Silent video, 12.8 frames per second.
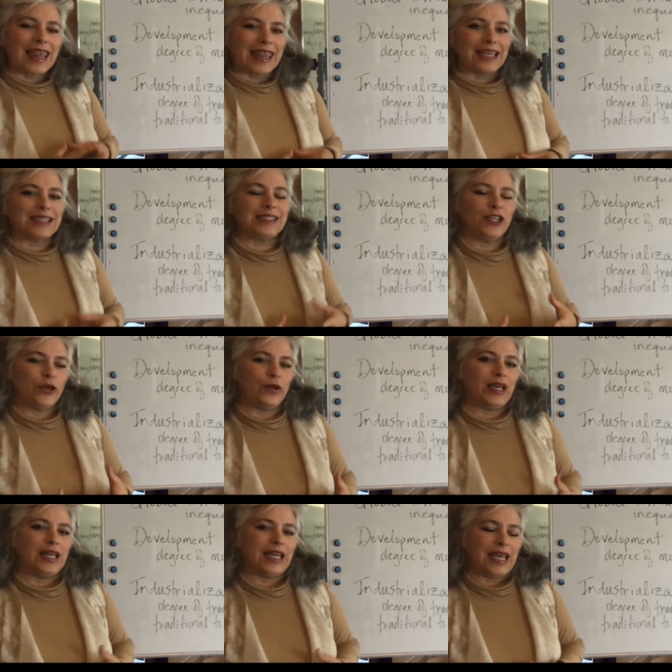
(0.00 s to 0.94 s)
this
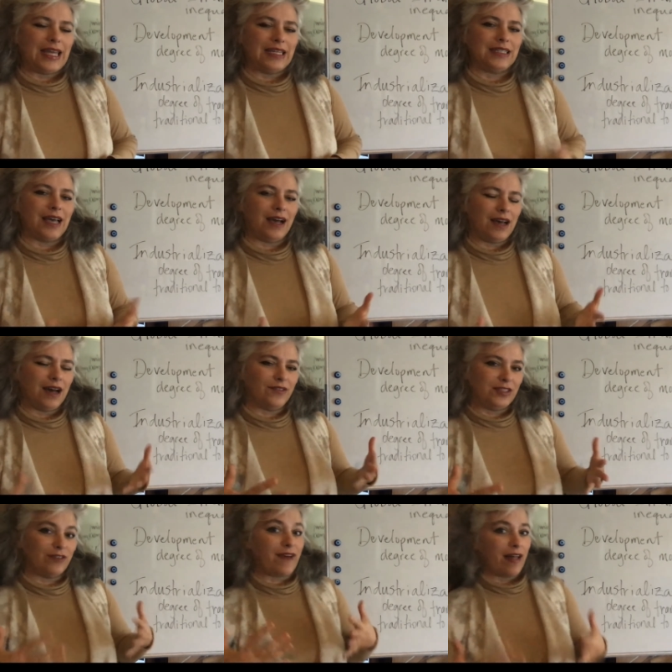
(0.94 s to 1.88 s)
unit in uh, of
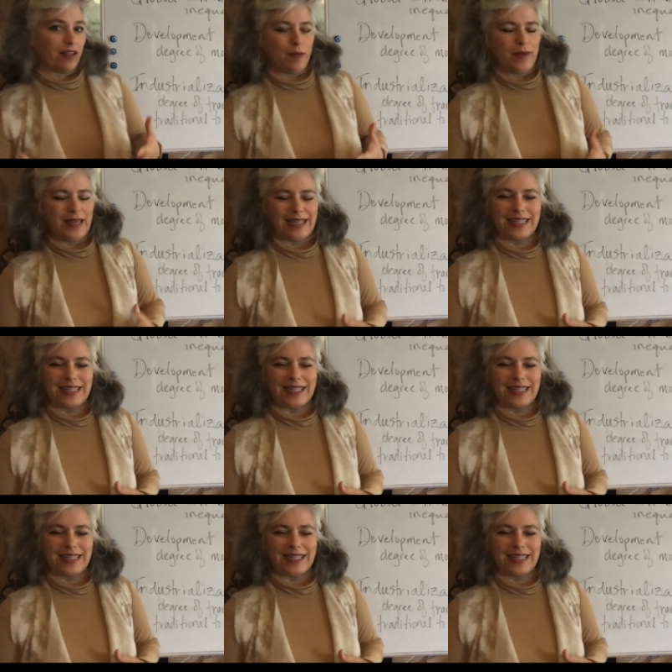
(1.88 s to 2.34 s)
development,